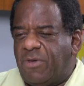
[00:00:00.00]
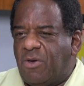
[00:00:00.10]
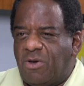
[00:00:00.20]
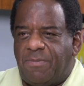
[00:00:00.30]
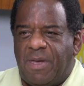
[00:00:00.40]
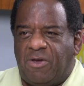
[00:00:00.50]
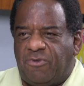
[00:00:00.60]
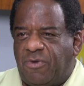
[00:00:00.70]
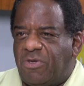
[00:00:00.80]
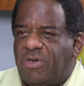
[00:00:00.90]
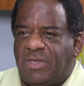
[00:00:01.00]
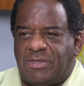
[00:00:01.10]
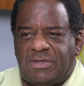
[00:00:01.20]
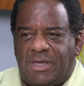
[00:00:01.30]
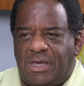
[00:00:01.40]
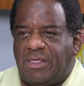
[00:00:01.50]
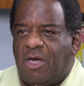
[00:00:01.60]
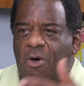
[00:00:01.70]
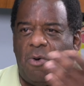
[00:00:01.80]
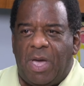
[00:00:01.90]
If you go to Bakersfield, you can see the
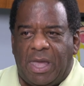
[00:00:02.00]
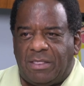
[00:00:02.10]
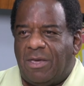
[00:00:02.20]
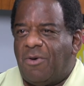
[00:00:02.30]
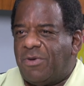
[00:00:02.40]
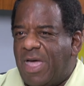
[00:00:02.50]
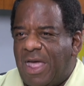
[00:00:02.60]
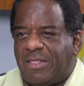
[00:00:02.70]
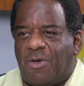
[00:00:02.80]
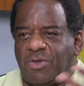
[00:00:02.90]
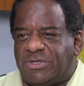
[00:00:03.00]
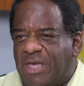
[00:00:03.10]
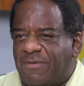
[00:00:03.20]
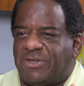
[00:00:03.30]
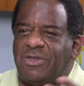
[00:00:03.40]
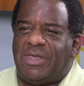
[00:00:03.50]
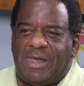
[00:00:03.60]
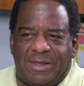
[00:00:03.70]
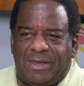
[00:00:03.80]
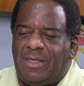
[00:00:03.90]
08, the 09, the 07s, you
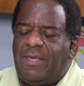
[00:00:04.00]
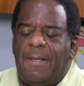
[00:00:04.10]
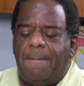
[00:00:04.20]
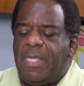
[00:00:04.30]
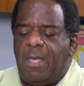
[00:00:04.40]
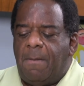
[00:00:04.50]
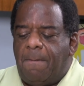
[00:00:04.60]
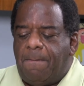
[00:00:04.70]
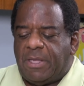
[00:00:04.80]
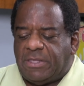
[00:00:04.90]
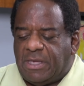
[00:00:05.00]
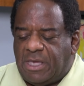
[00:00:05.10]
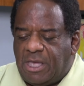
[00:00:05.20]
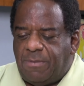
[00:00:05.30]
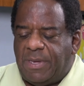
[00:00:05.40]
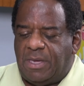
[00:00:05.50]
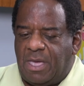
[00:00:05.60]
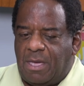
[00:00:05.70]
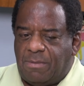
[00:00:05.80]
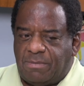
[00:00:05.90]
get it. Right. But the key
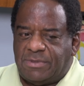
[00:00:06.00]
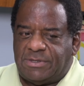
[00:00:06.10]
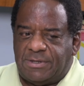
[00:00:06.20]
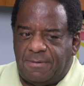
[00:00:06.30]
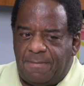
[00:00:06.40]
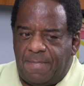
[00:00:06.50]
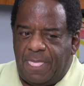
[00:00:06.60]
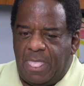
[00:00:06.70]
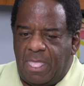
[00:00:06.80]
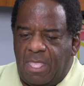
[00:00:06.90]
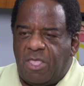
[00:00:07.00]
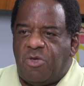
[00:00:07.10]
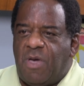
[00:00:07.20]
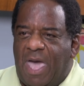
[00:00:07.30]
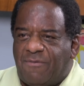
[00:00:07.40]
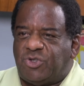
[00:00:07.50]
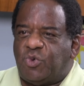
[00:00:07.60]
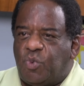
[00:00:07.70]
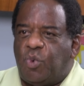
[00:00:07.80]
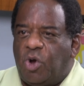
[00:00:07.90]
becomes you have
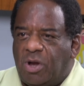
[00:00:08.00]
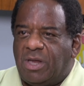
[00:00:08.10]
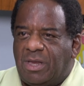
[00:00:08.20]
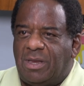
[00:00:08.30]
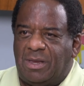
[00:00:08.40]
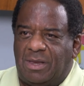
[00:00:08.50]
to work.